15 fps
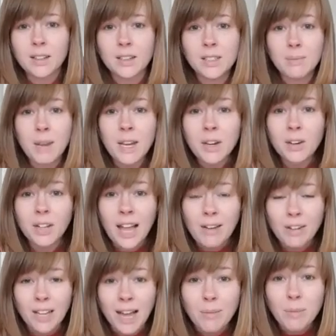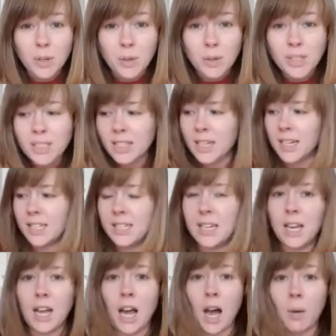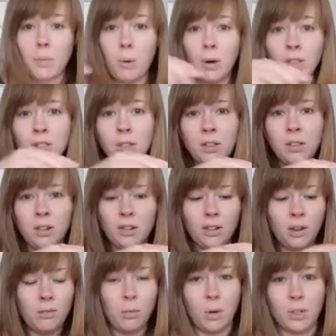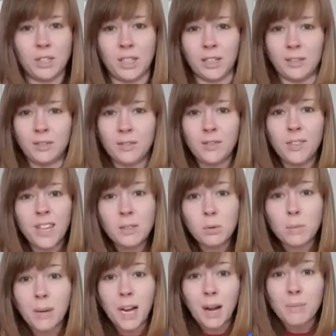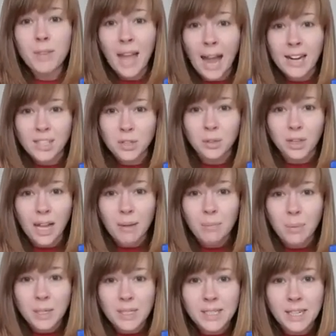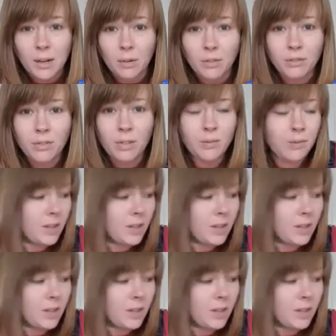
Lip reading: To make your lava lamp, you're going to need a bottle of water. This will become the actual lamp itself.